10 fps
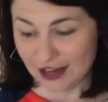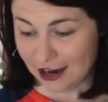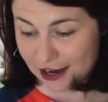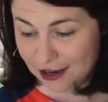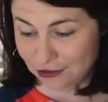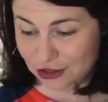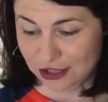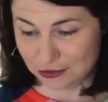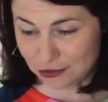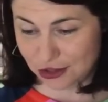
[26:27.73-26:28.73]
Uh,
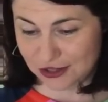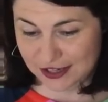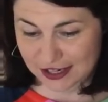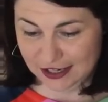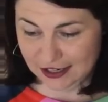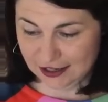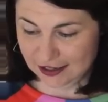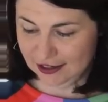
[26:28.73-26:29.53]
Everything is Rosy.